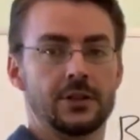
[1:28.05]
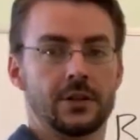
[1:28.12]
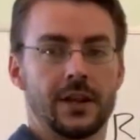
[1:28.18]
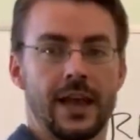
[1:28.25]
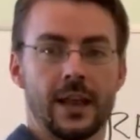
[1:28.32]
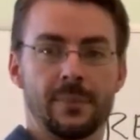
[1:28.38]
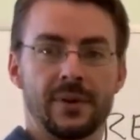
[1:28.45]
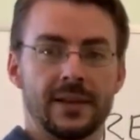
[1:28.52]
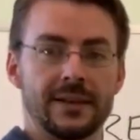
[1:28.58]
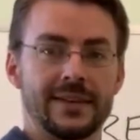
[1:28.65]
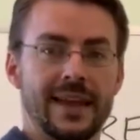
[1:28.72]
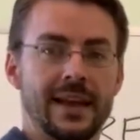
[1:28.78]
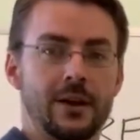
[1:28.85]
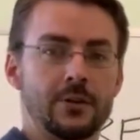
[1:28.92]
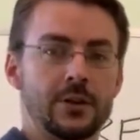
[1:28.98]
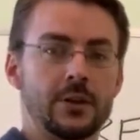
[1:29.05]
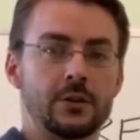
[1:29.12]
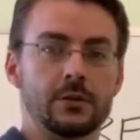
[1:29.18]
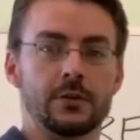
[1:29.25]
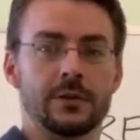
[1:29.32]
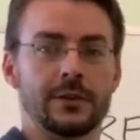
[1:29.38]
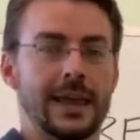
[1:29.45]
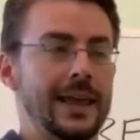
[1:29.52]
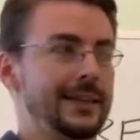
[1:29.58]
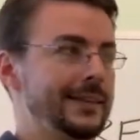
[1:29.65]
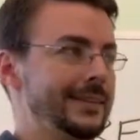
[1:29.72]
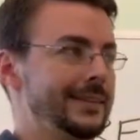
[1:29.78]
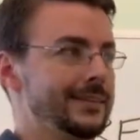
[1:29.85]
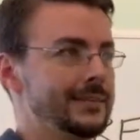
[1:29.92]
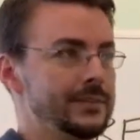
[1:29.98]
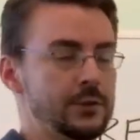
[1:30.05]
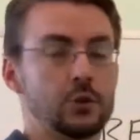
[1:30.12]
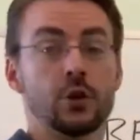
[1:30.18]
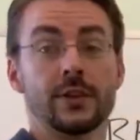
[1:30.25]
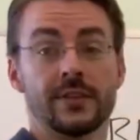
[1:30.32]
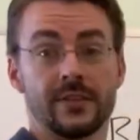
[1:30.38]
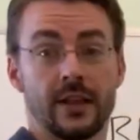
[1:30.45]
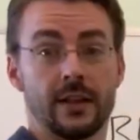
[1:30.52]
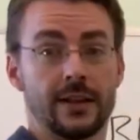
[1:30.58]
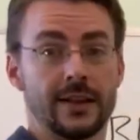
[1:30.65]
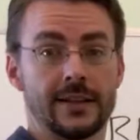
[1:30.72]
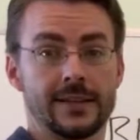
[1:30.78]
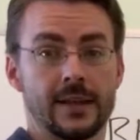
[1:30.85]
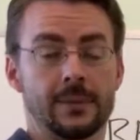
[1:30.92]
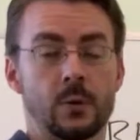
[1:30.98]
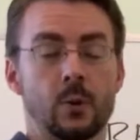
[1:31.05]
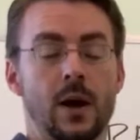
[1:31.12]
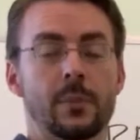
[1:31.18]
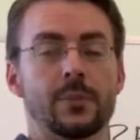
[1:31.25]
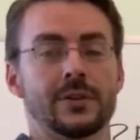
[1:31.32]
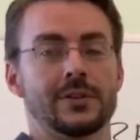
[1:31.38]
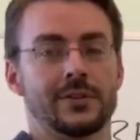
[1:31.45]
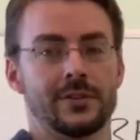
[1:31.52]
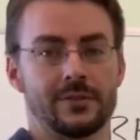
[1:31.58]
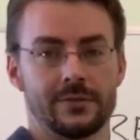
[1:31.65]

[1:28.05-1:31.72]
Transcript: you're kind of pinned down, you could sell it anytime you want, but